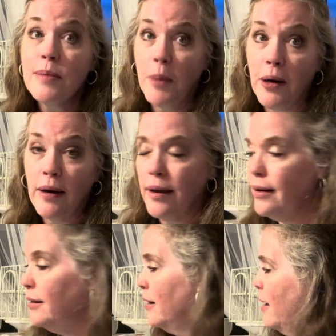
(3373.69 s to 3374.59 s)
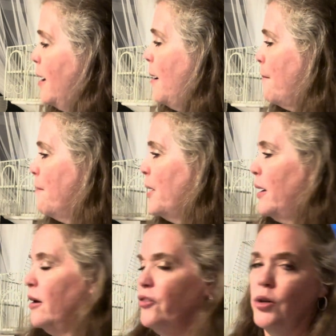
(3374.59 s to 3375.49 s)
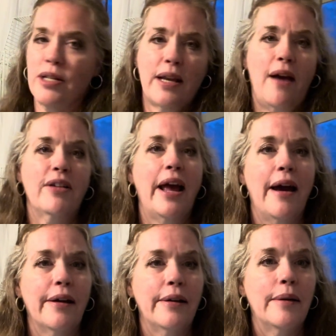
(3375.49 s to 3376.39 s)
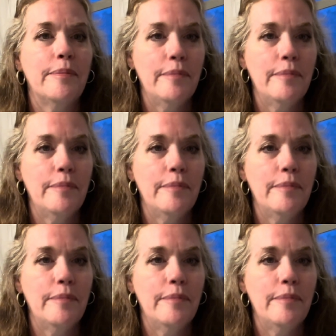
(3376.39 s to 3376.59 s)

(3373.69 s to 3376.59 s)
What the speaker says: market, but of course I haven't had a